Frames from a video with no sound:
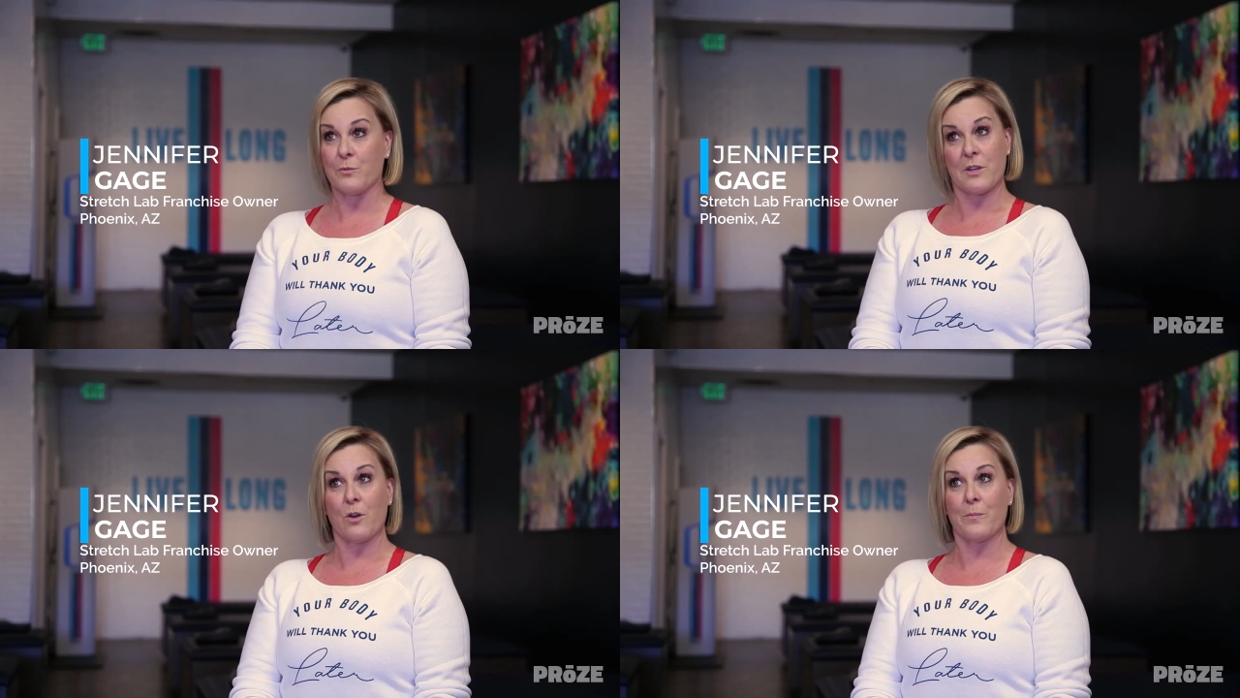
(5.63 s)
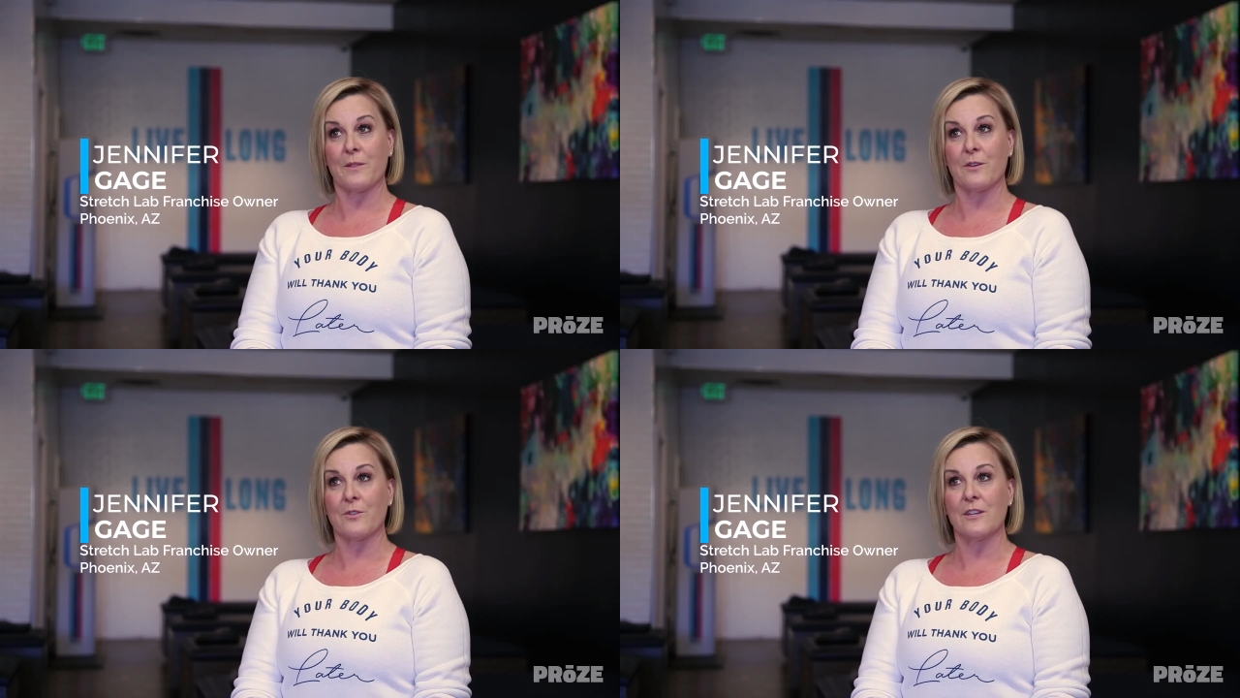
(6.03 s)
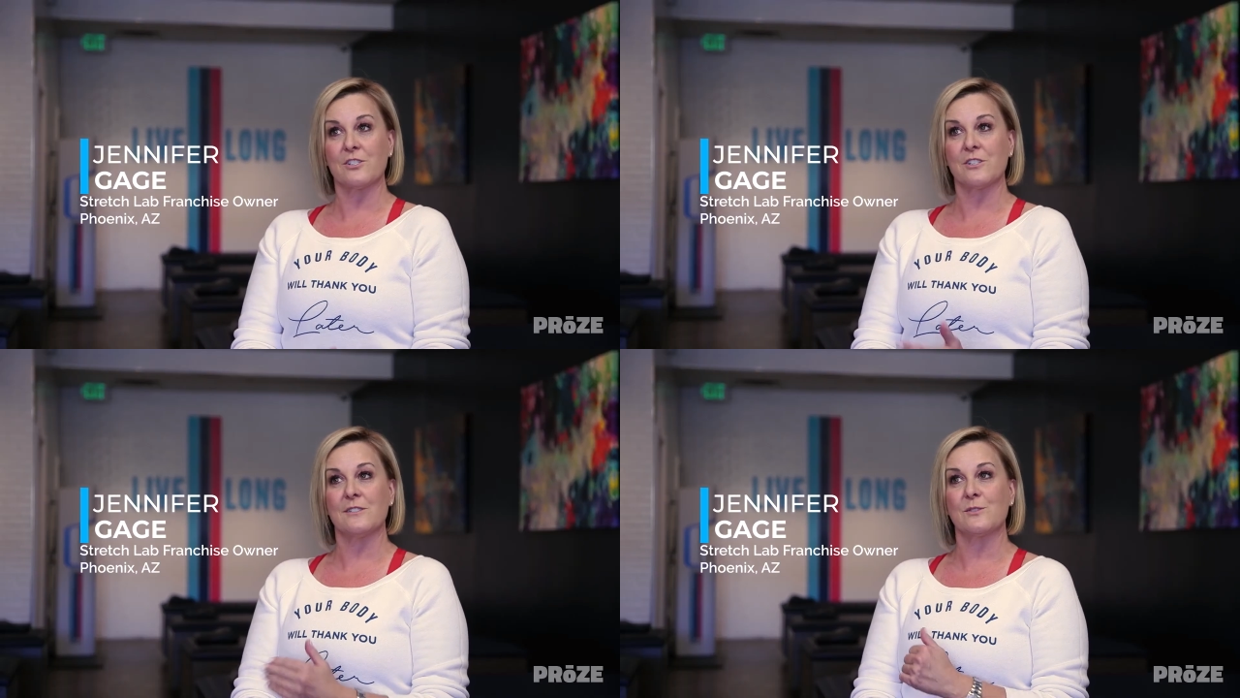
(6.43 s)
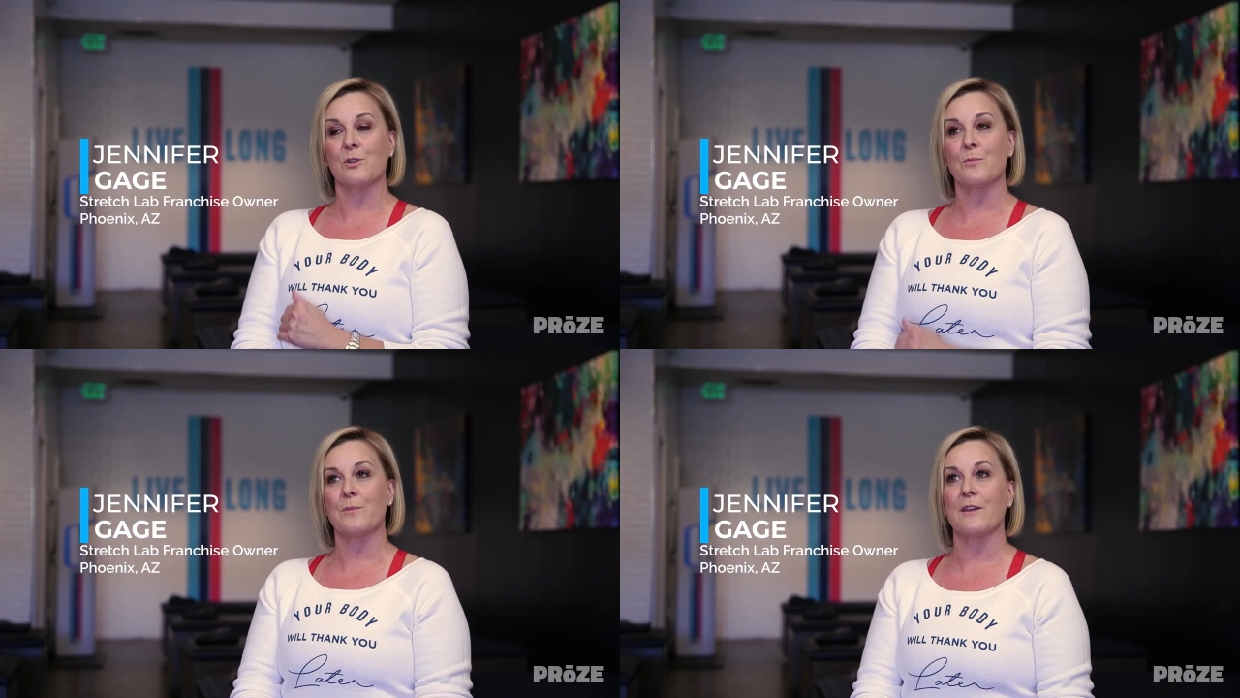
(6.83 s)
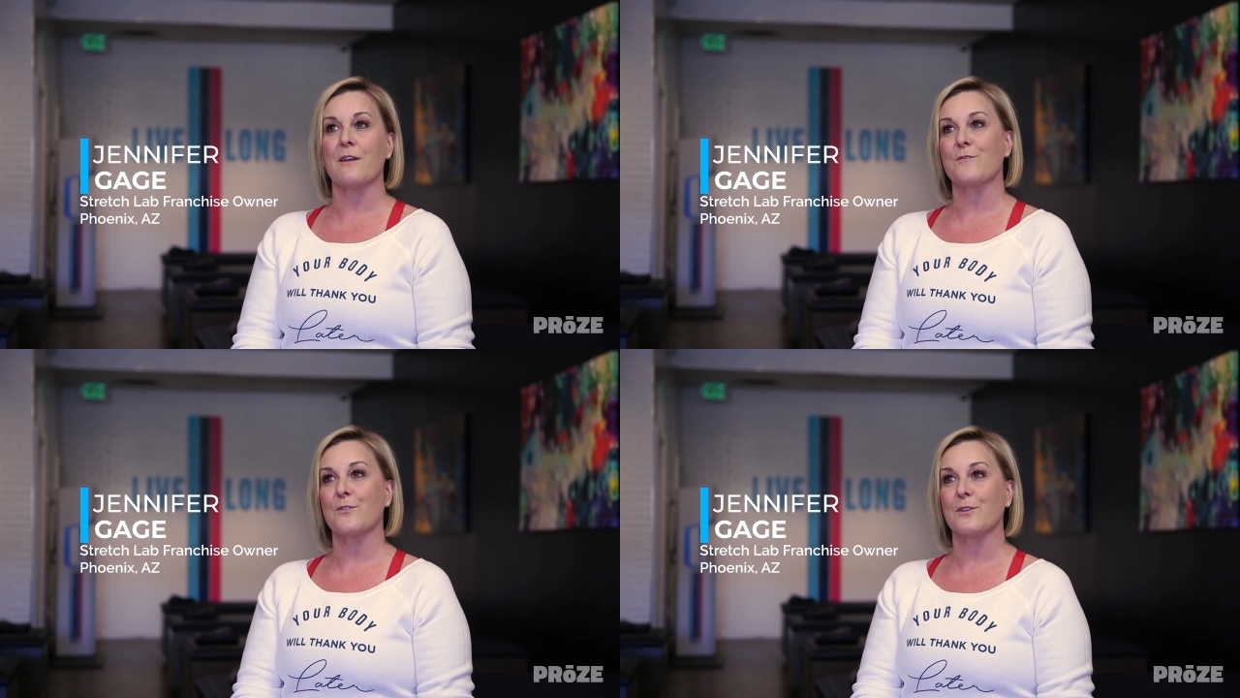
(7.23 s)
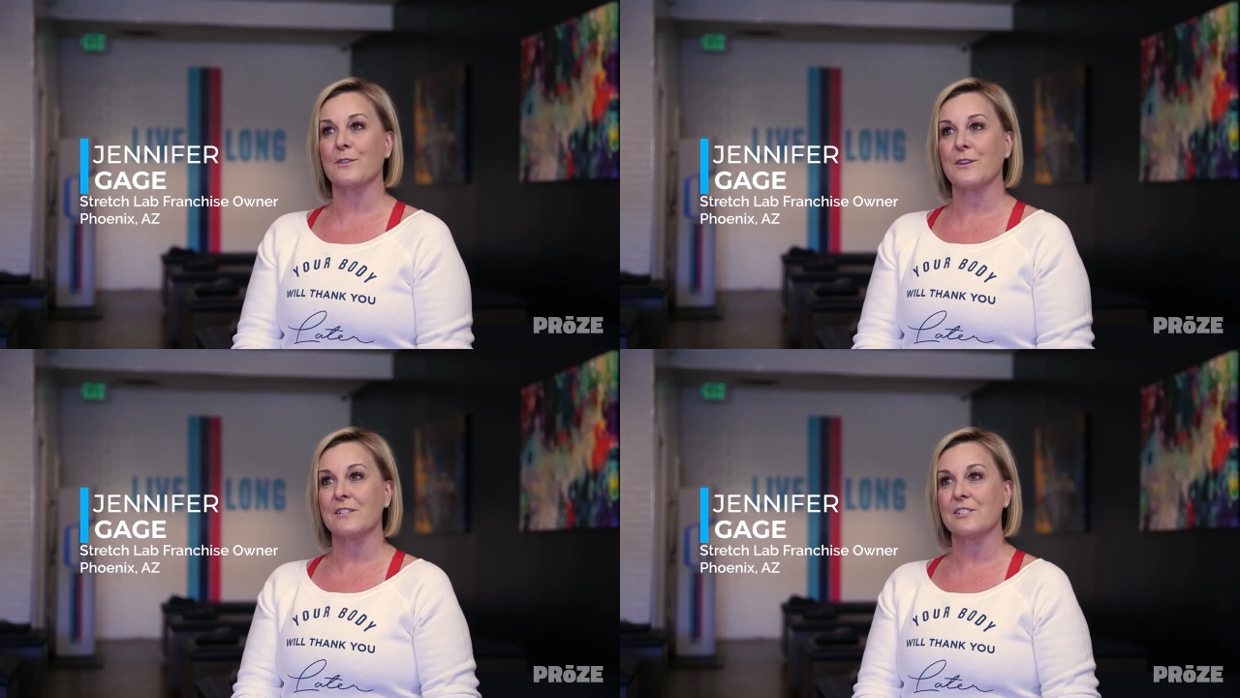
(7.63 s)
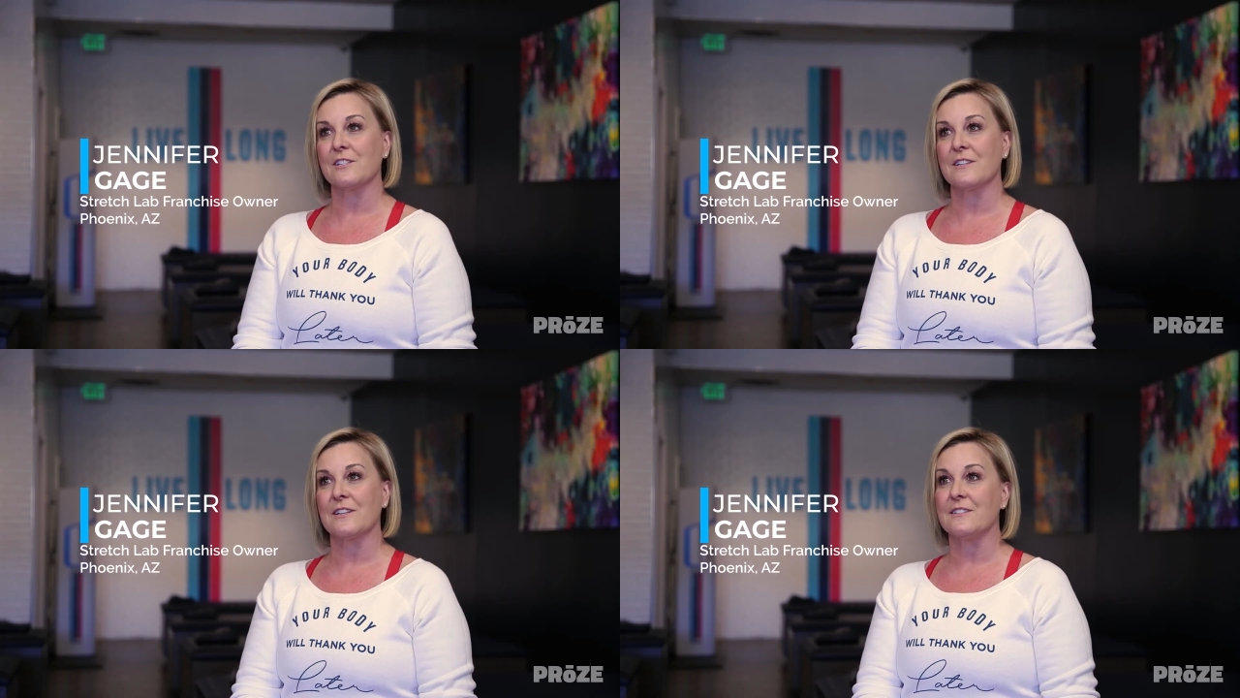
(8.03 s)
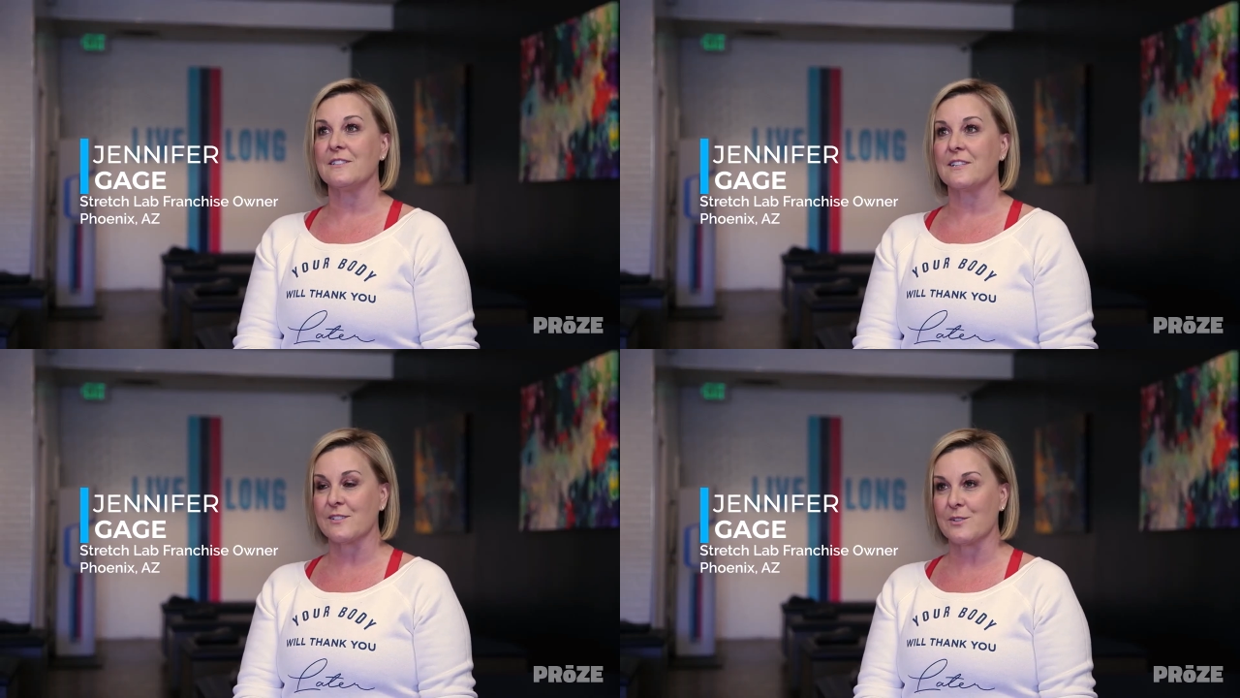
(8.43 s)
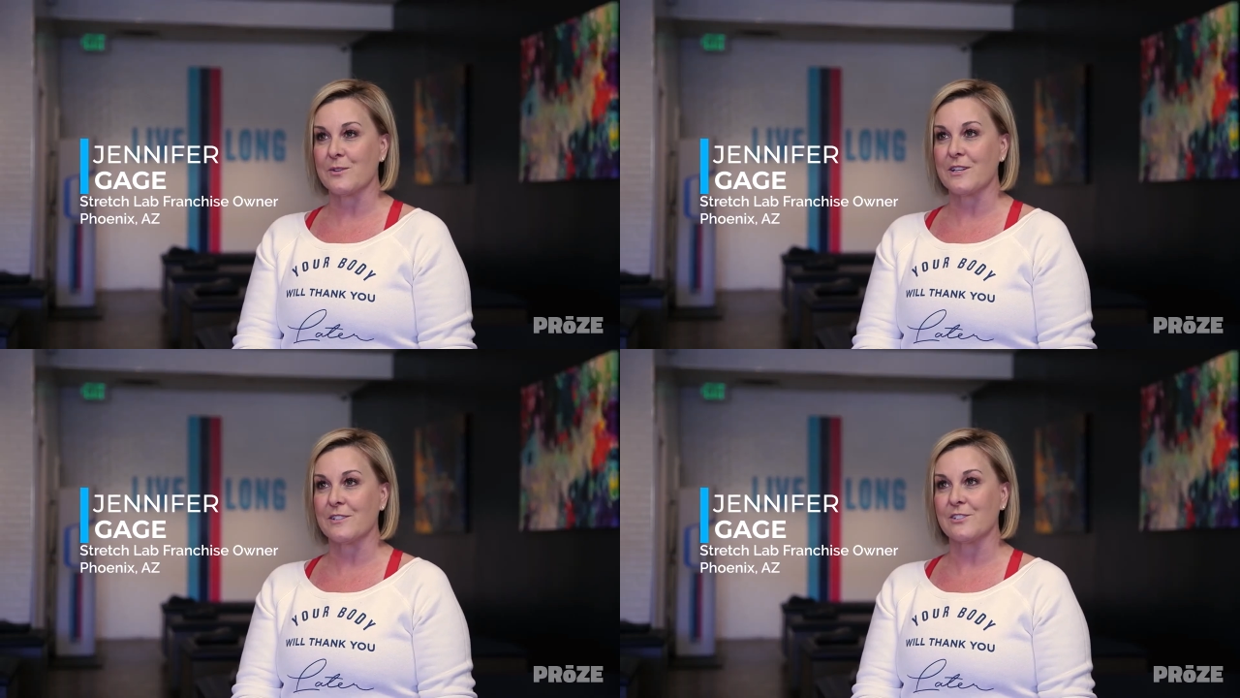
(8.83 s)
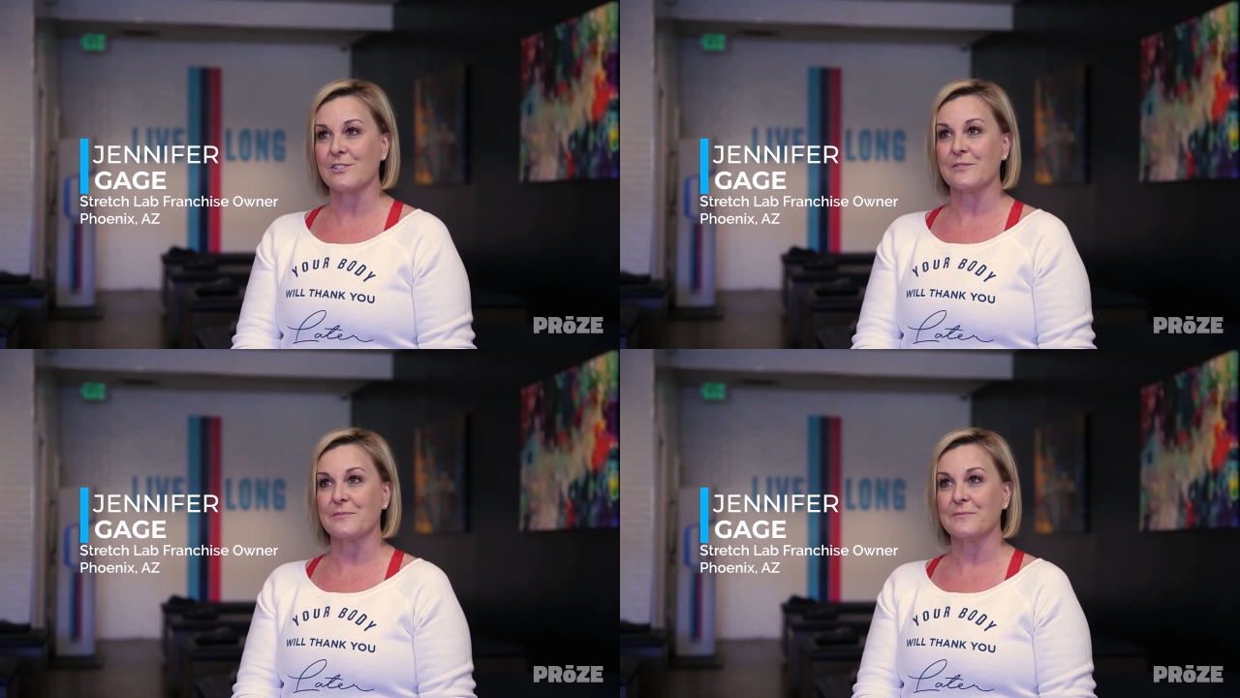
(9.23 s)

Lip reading: 3 open locations. We're opening our 4th location in Desert Ridge.